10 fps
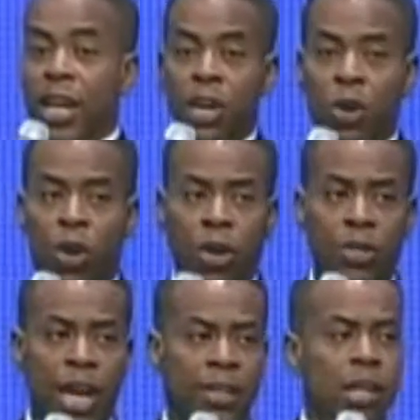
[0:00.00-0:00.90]
in order
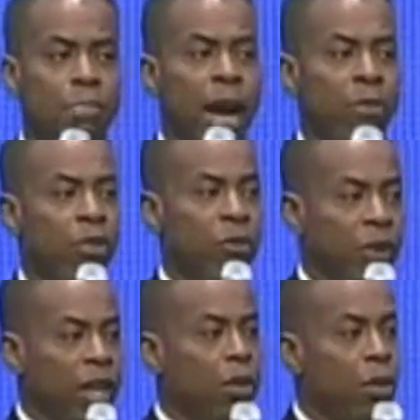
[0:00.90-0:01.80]
that he might
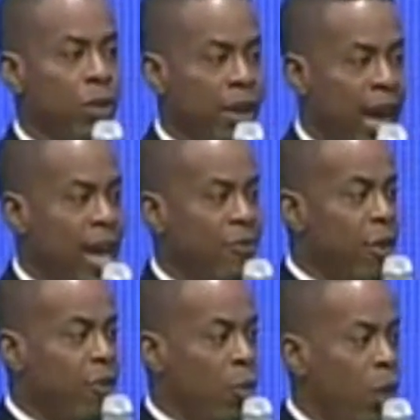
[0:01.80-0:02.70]
reveal the life
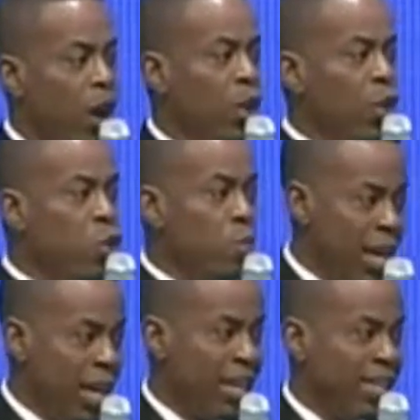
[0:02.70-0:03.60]
of the one who
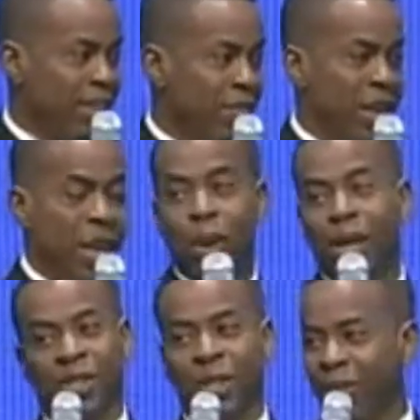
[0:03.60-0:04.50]
made his living
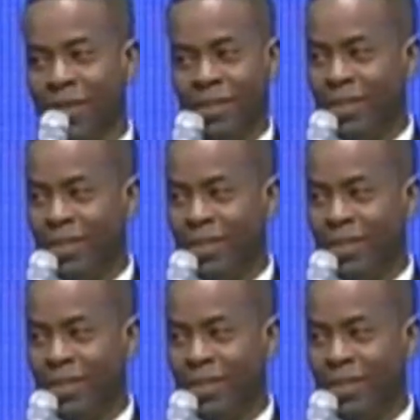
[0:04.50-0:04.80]
possible.